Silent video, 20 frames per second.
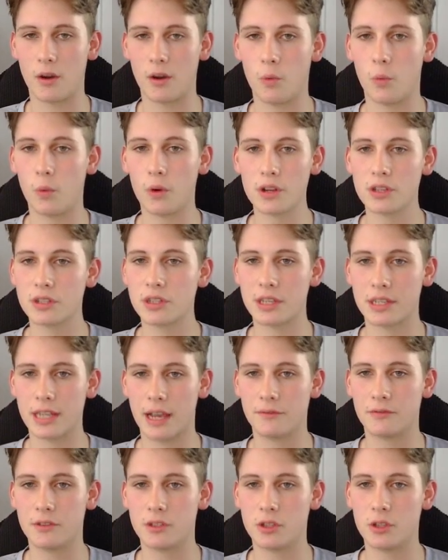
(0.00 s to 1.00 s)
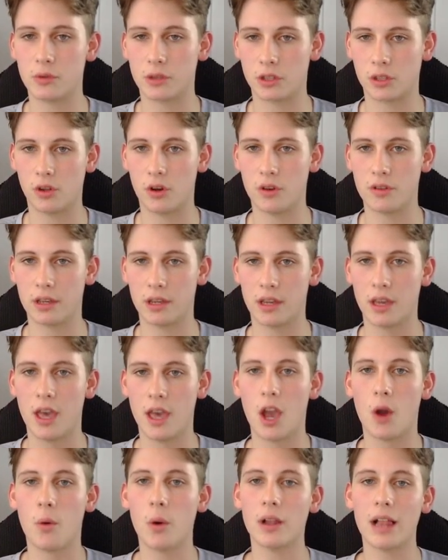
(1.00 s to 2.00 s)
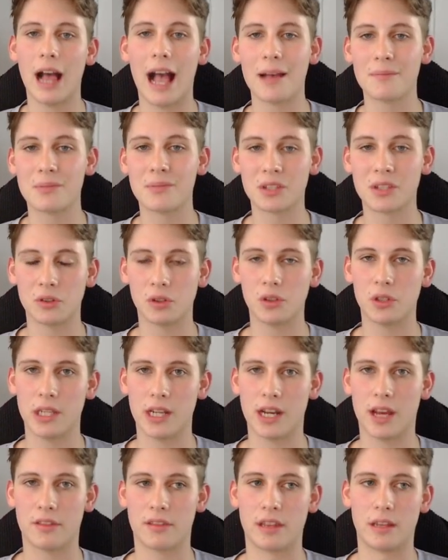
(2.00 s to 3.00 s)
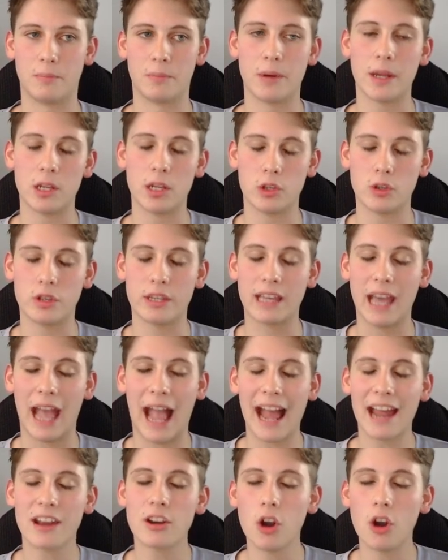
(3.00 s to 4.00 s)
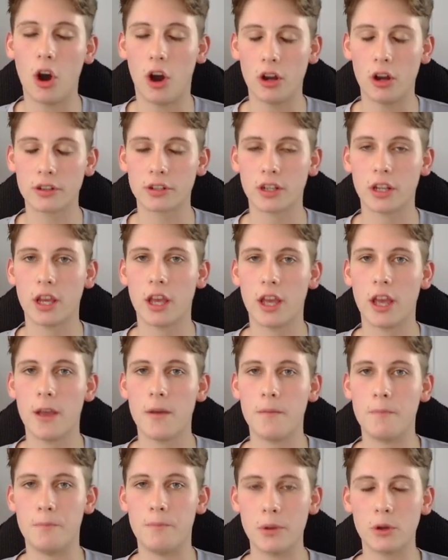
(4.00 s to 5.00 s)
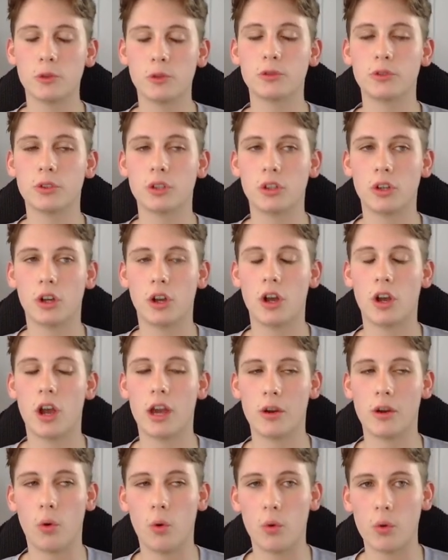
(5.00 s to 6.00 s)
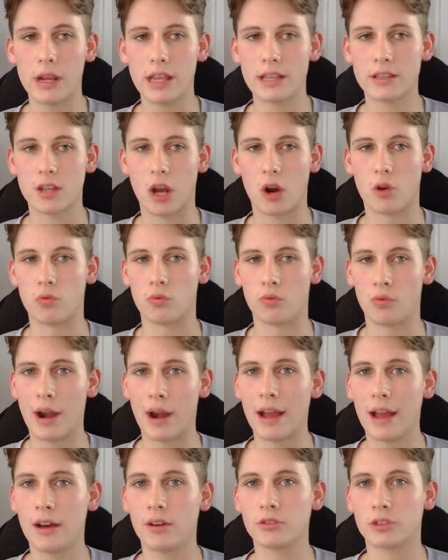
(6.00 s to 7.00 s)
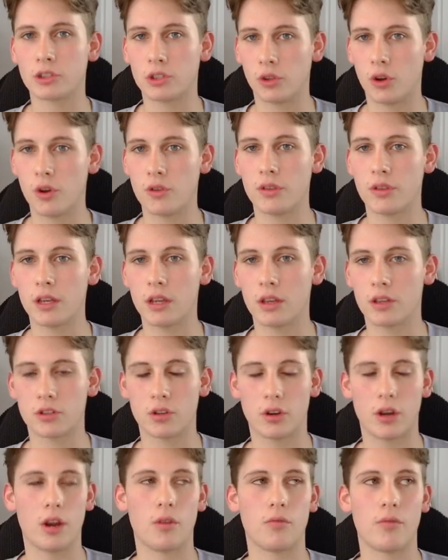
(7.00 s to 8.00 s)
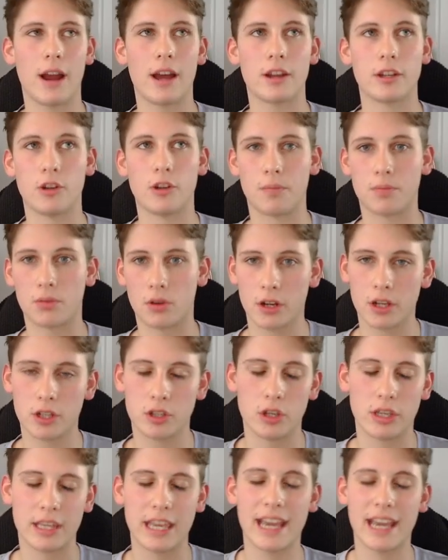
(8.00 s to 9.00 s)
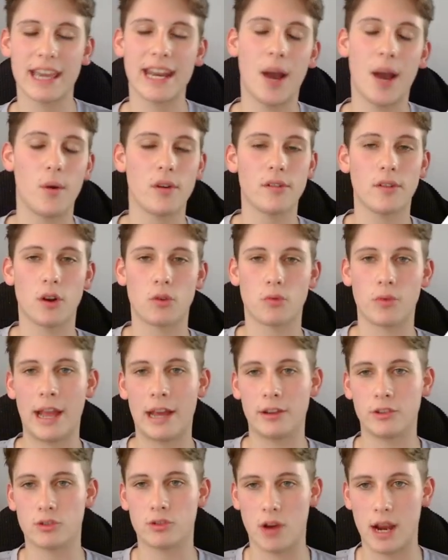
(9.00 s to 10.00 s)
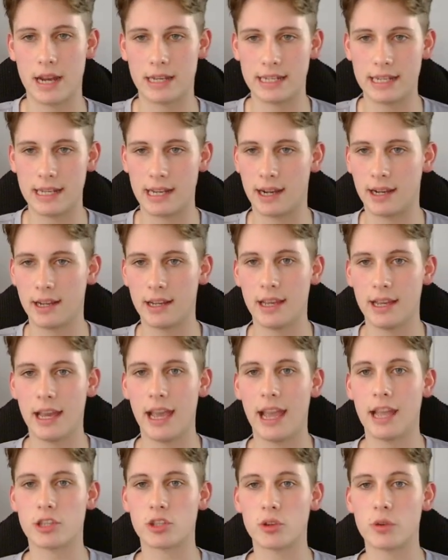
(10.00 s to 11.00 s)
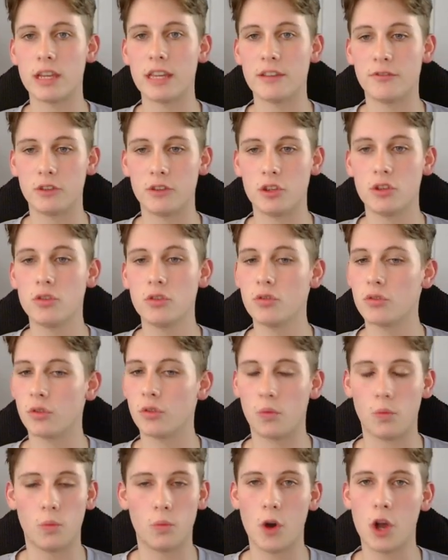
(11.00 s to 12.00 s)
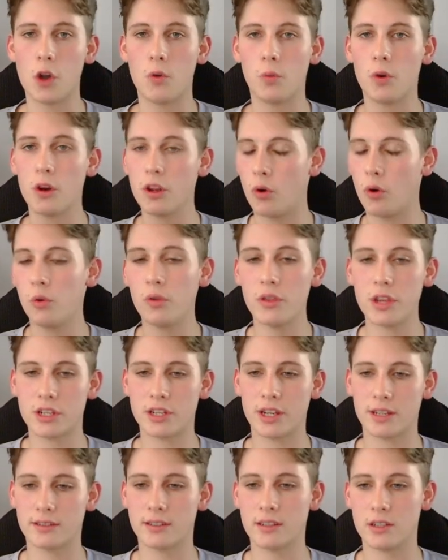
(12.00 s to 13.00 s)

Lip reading: what does this have to do with clothing? Well, absolutely nothing. But you cannot build an audience around clothing, sorry, around your product. You can, however, around your idea. And so if you, what all that Justin